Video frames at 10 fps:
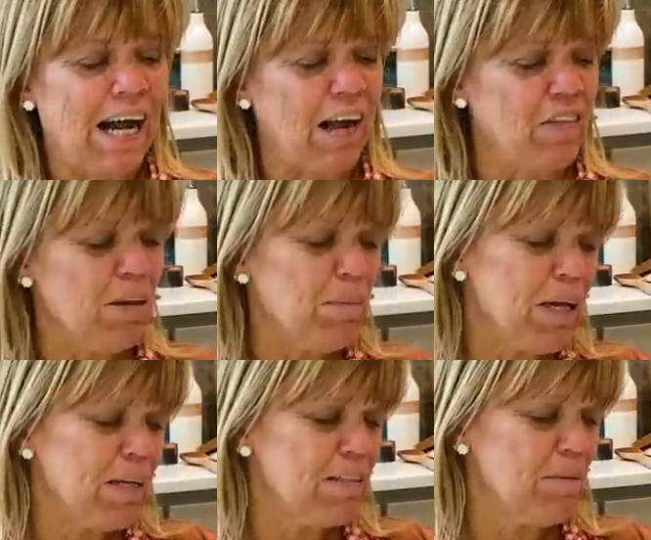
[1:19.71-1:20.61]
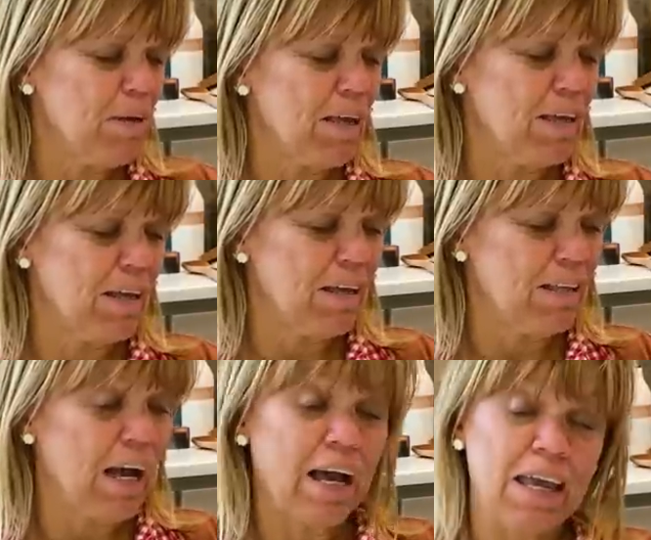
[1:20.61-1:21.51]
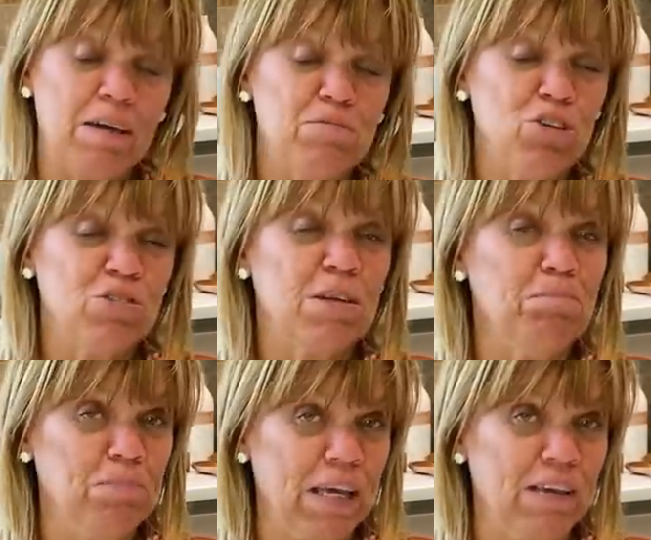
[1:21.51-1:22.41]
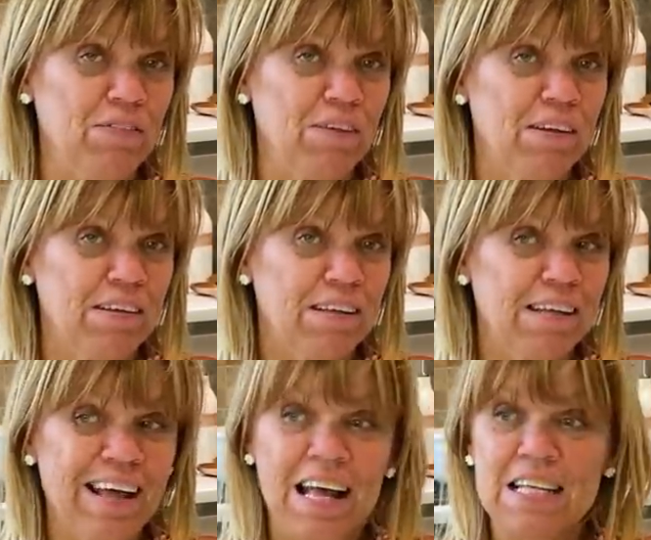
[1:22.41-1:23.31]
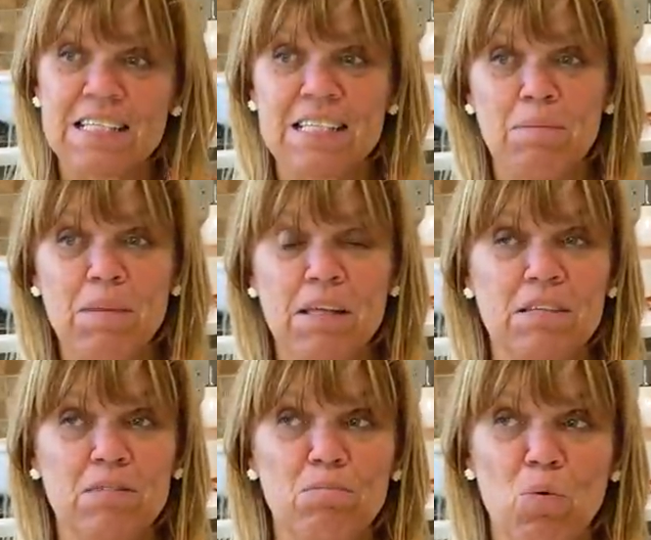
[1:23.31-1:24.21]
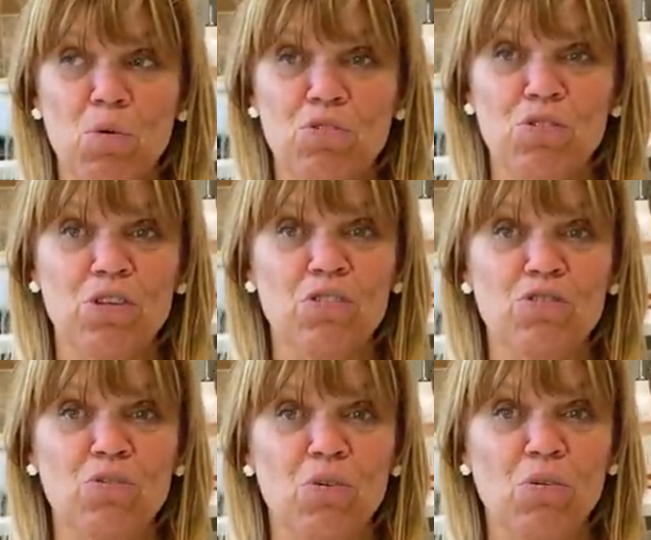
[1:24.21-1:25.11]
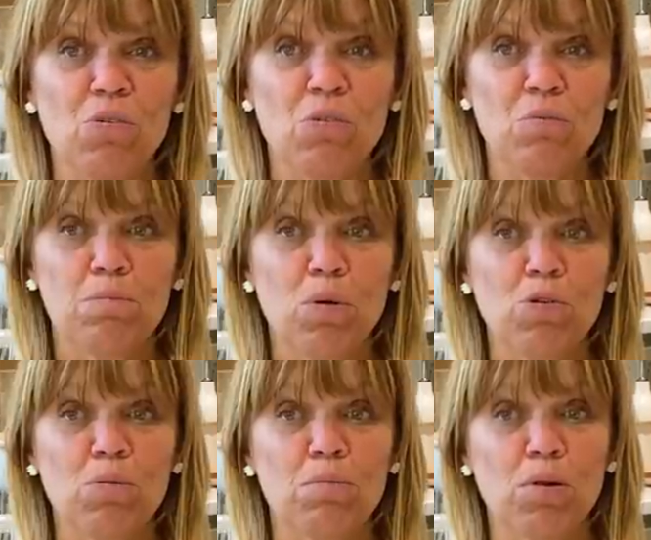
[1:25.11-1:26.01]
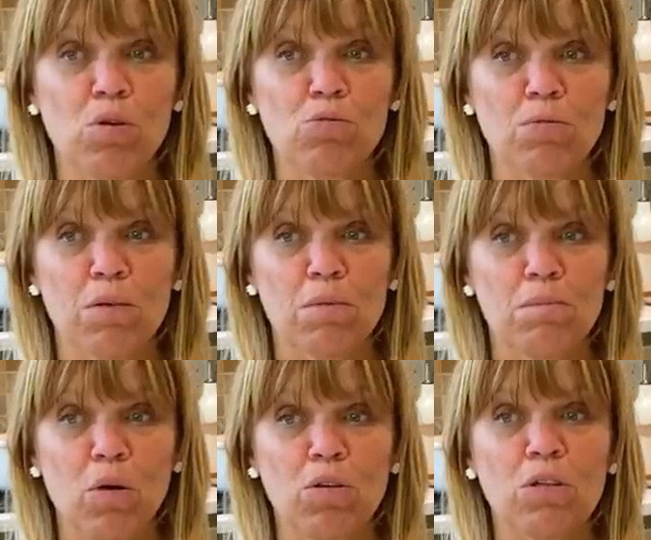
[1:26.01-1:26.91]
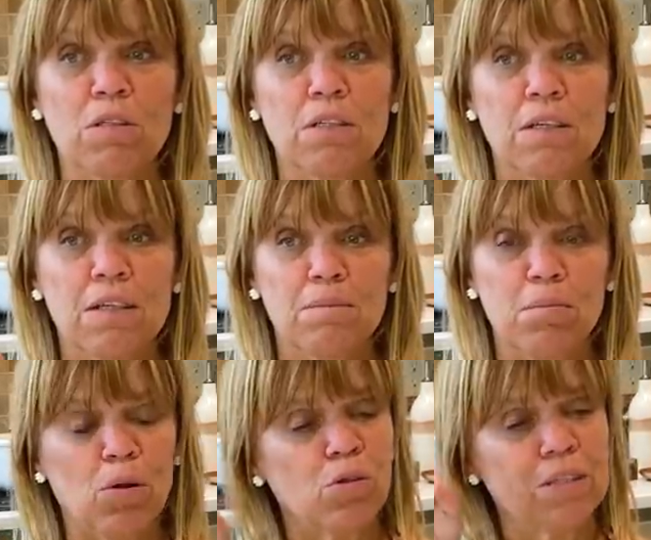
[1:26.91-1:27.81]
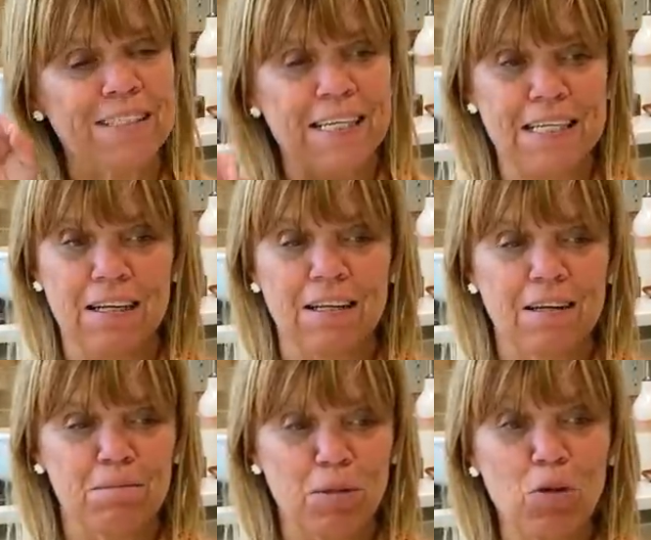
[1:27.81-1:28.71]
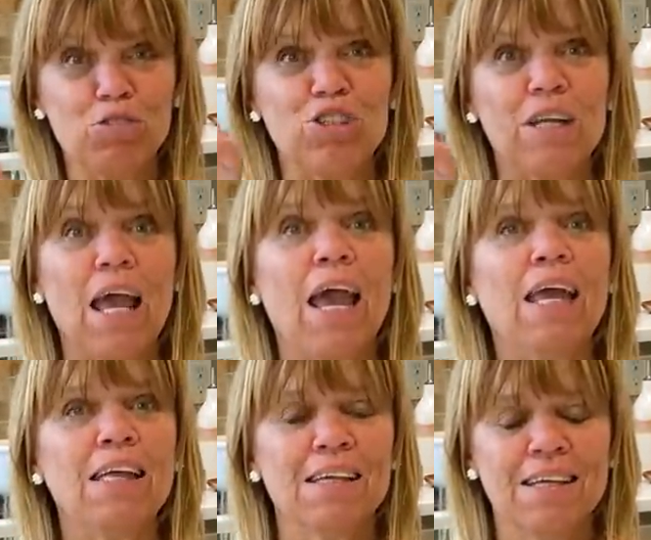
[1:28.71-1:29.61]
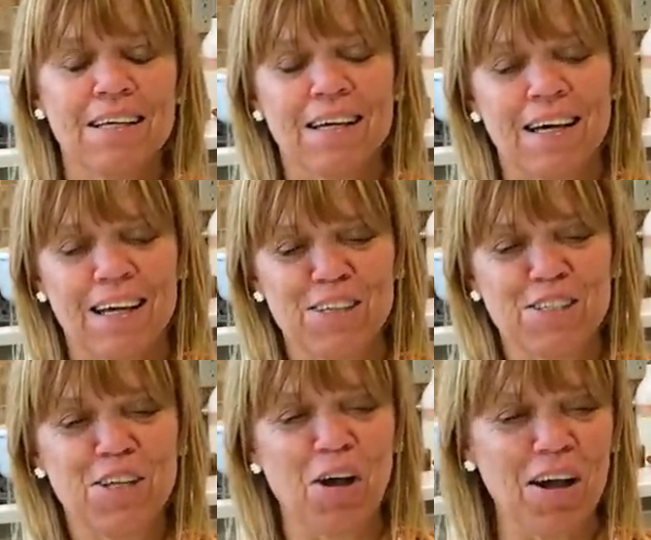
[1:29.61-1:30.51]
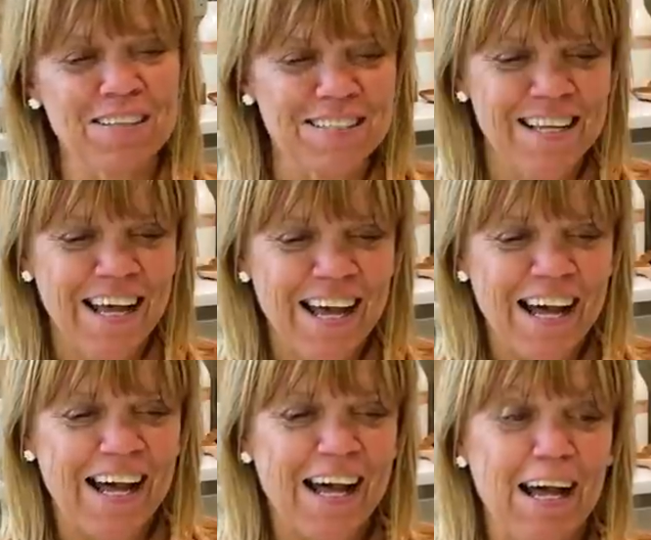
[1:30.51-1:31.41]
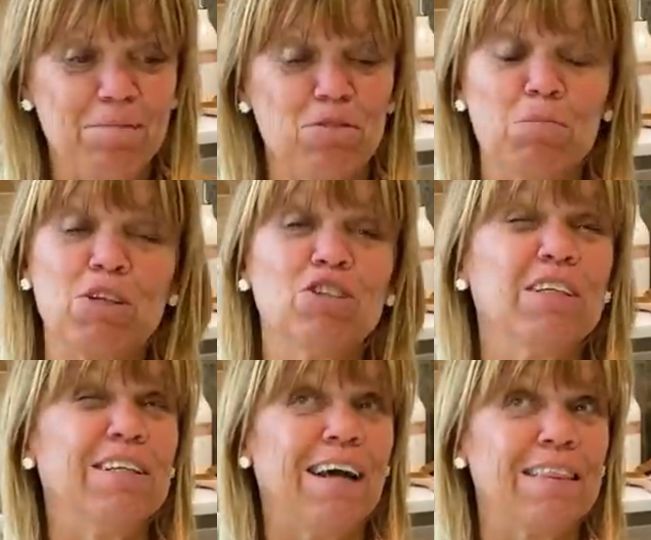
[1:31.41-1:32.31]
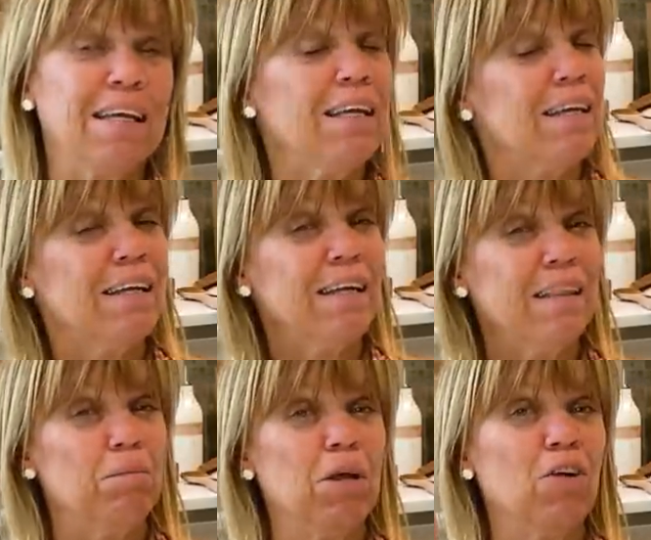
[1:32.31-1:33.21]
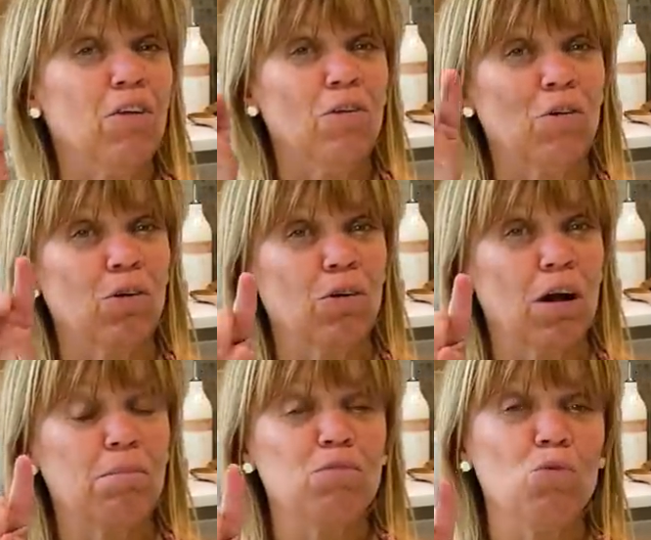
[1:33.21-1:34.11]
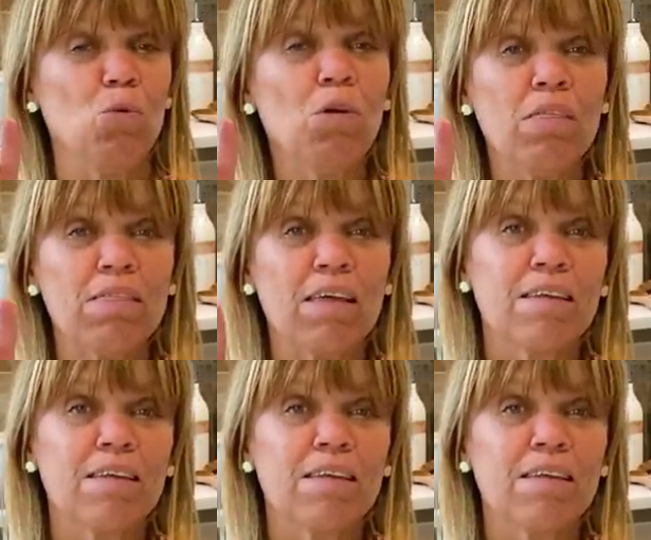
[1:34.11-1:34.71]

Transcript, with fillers: I think because I'm, uh, I am using beef, some of these more traditional bol bol bola, bolognese uh, sauce, um, especially I think in the middle or up north